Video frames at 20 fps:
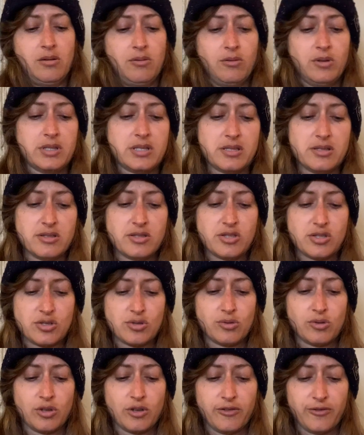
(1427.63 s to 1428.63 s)
what's in
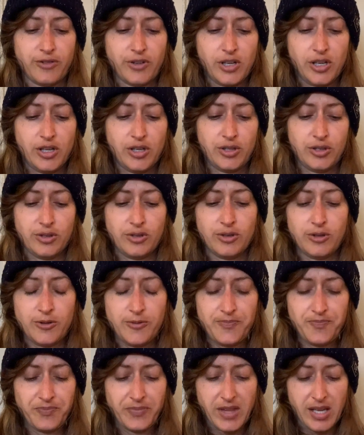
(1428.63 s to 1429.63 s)
store for
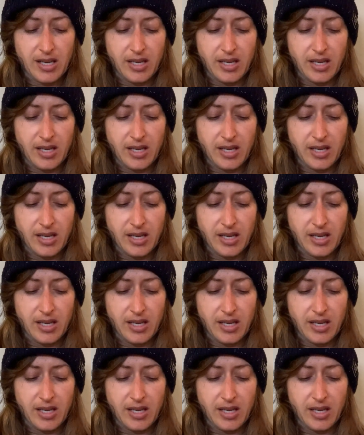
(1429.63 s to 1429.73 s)
you.